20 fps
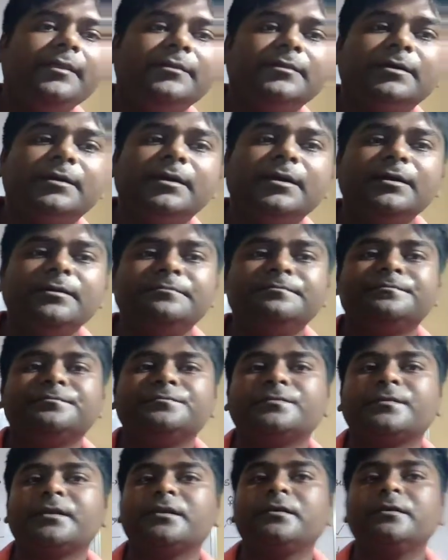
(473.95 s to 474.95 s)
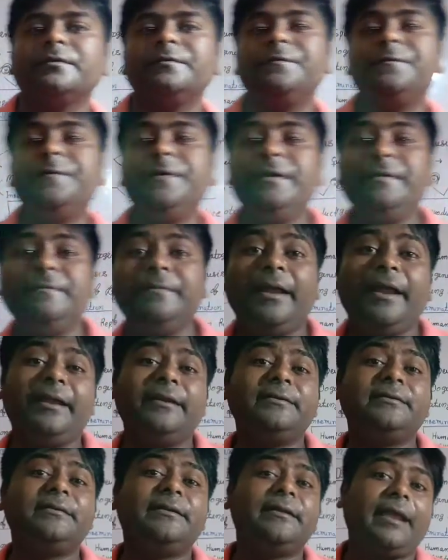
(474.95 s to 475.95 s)
the
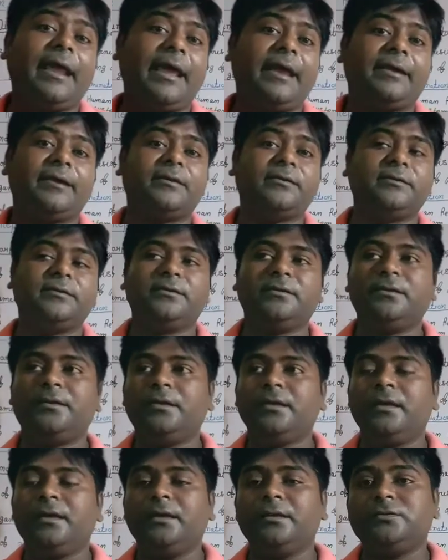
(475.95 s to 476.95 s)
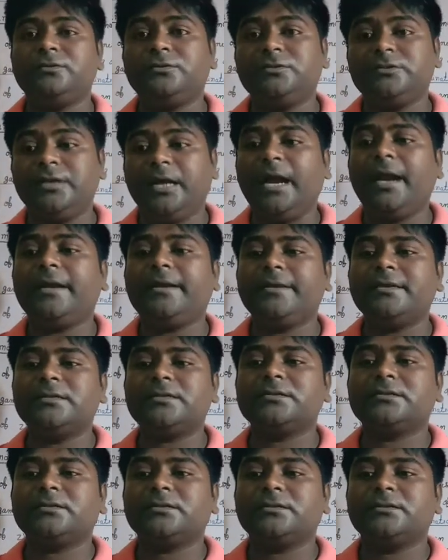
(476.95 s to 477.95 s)
female tract. That
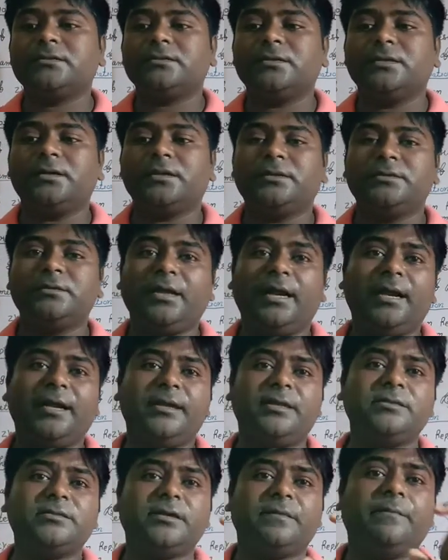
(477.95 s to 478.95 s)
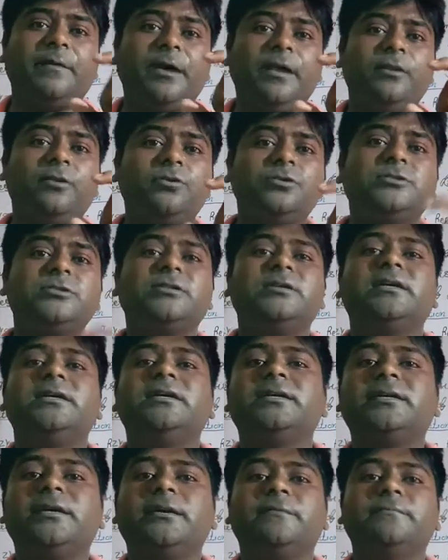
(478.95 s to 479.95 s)
is a
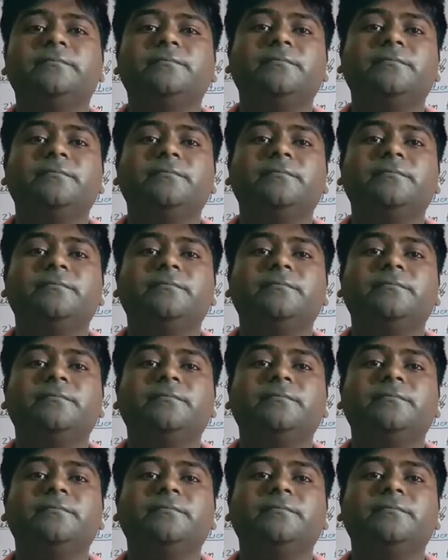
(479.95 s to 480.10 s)
biological term,